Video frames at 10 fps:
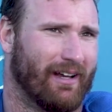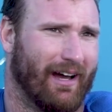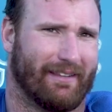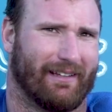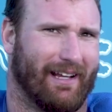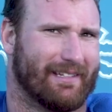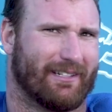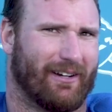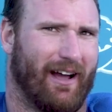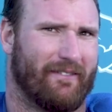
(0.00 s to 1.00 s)
I think last
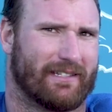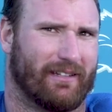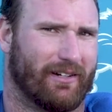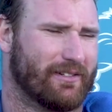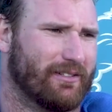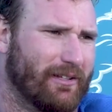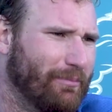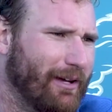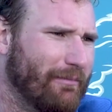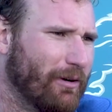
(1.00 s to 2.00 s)
year he obviously understood the
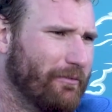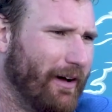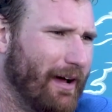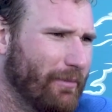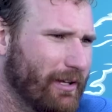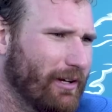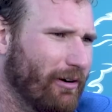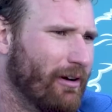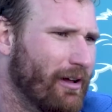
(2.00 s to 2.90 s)
playbook fine, but, you know,